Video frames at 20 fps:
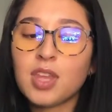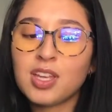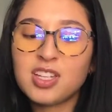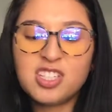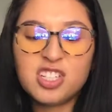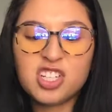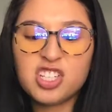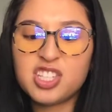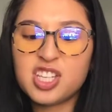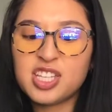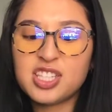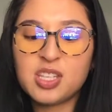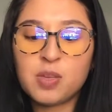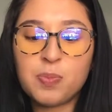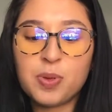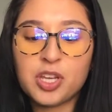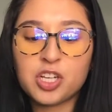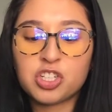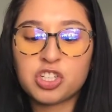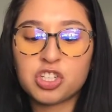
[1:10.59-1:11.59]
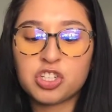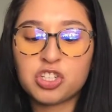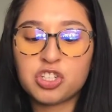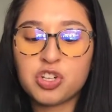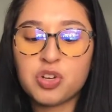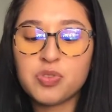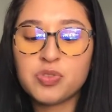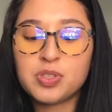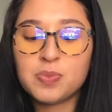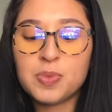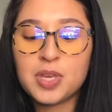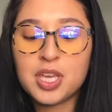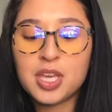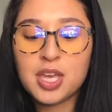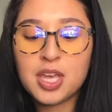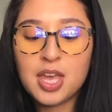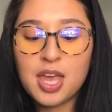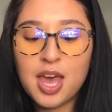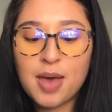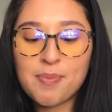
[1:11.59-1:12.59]
Just as the picture shows me,
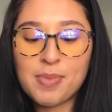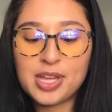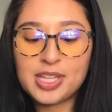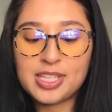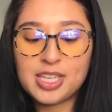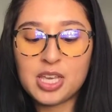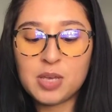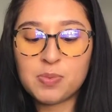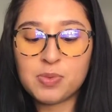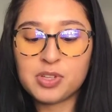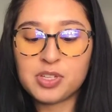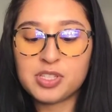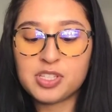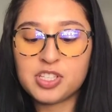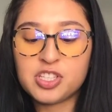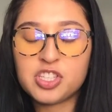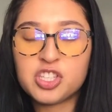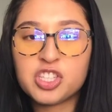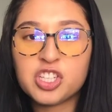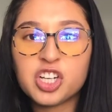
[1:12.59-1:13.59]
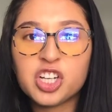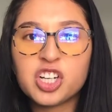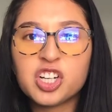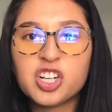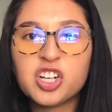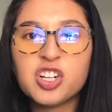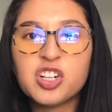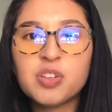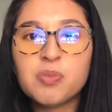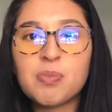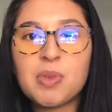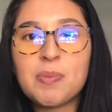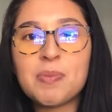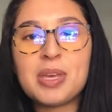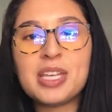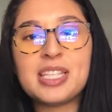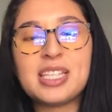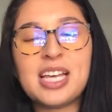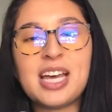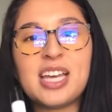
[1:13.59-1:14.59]
my table is a circle, mi
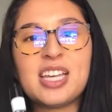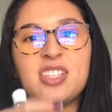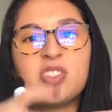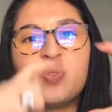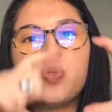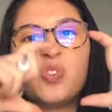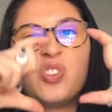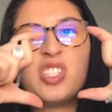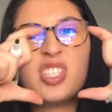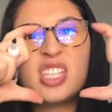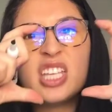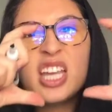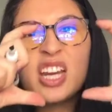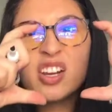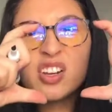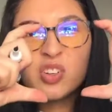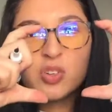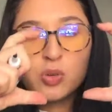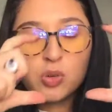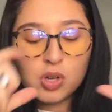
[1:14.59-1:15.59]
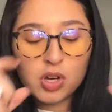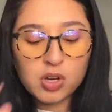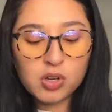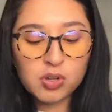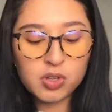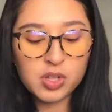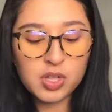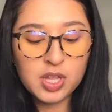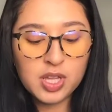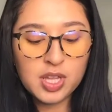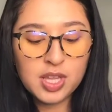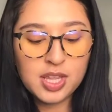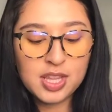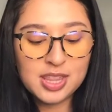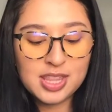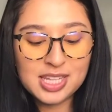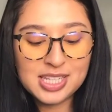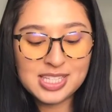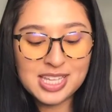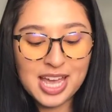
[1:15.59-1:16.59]
mesa es un círculo.
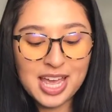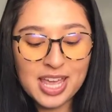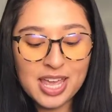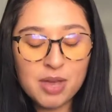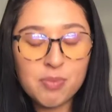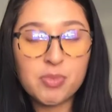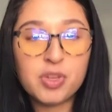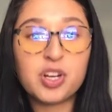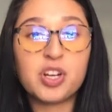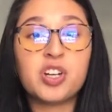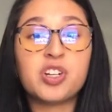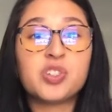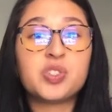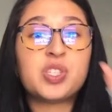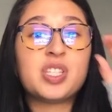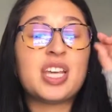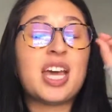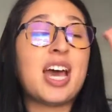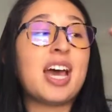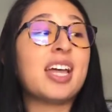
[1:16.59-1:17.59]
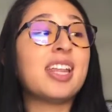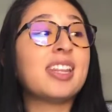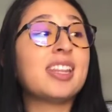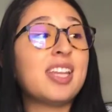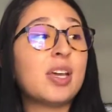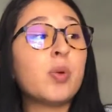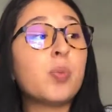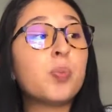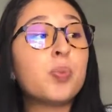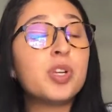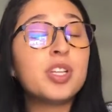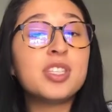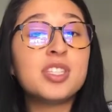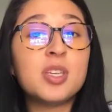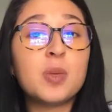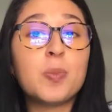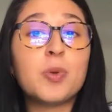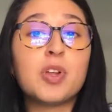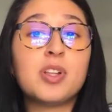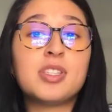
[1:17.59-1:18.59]
The diameter, o sea, de un
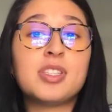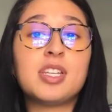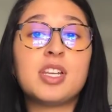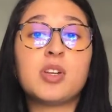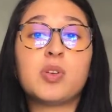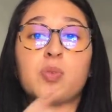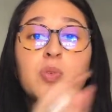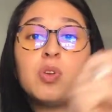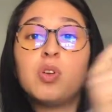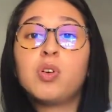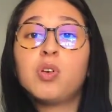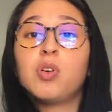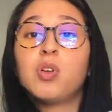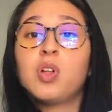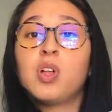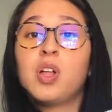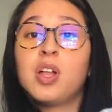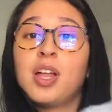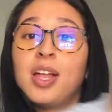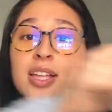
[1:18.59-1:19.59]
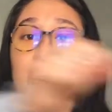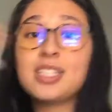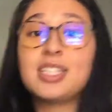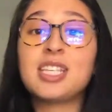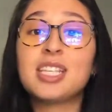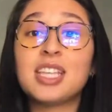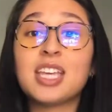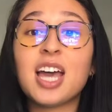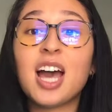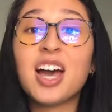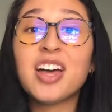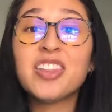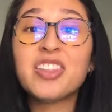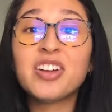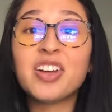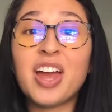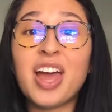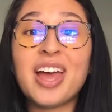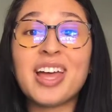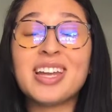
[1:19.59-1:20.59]
principio del círculo to the
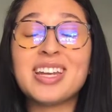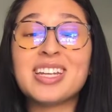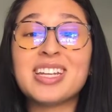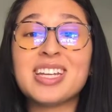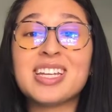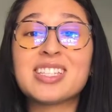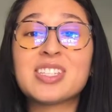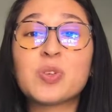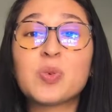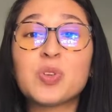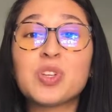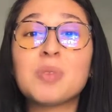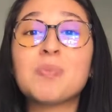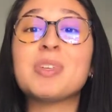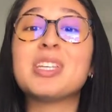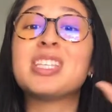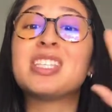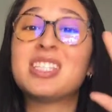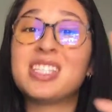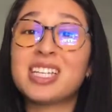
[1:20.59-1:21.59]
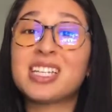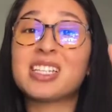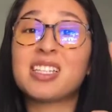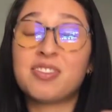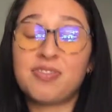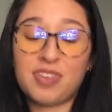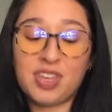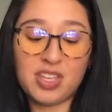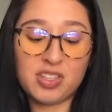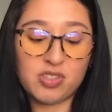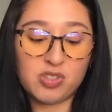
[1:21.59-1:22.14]
other end, it's going to be 6 feet.